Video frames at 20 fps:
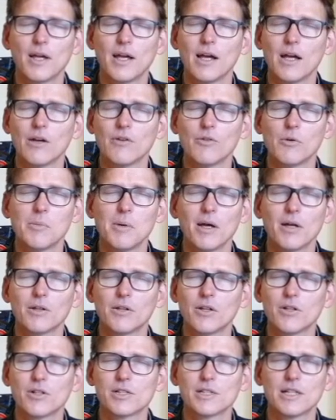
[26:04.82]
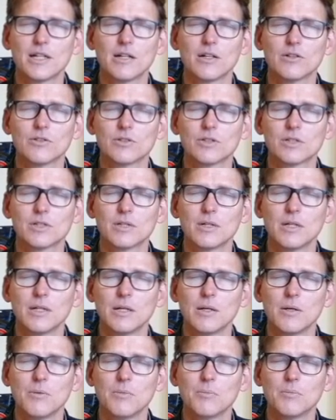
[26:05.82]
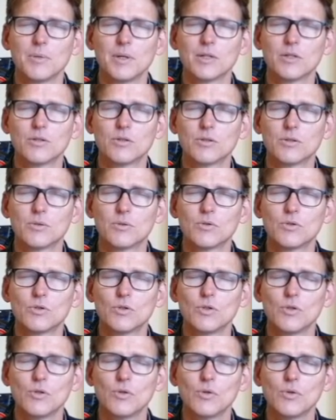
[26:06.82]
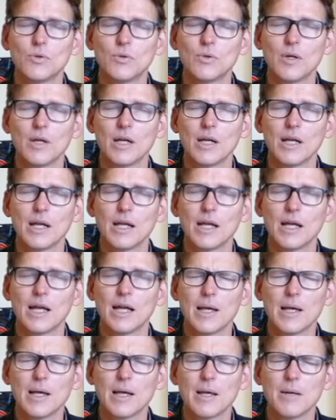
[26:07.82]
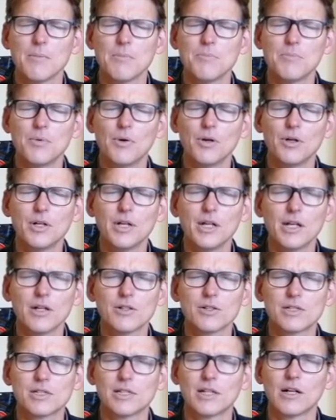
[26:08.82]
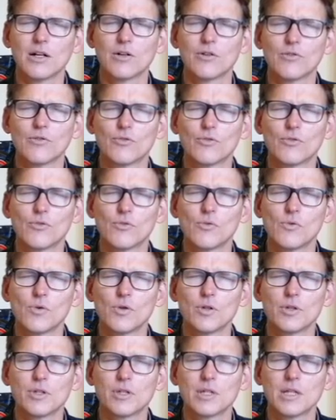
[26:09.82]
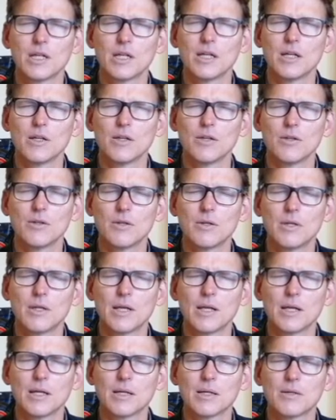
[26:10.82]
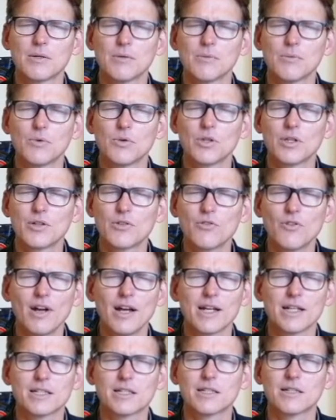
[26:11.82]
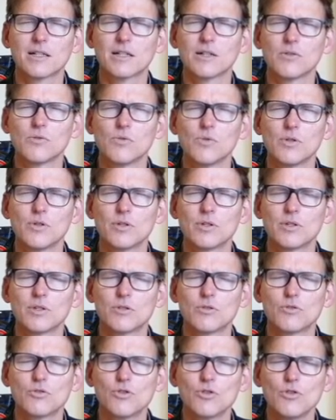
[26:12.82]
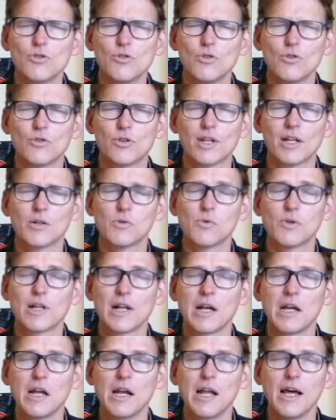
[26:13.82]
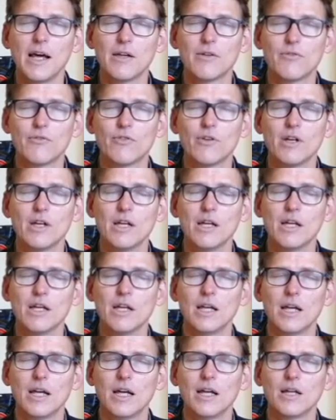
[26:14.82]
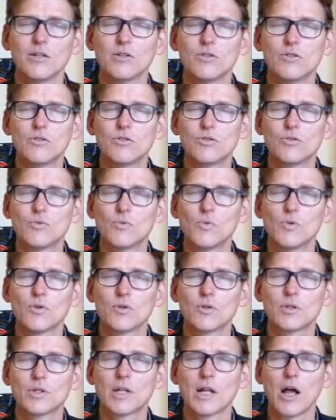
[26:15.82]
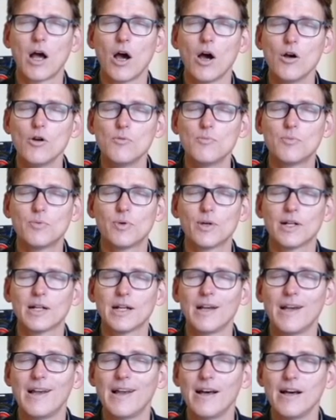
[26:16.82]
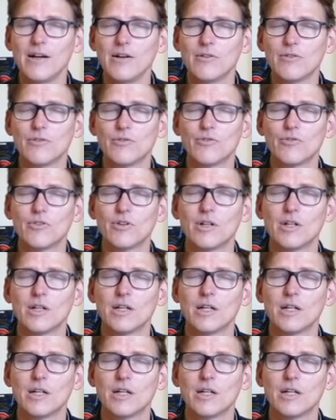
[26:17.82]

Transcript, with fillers: we have about ourselves, but to embody ourselves with the with Christ and with truth and with life and with hope and love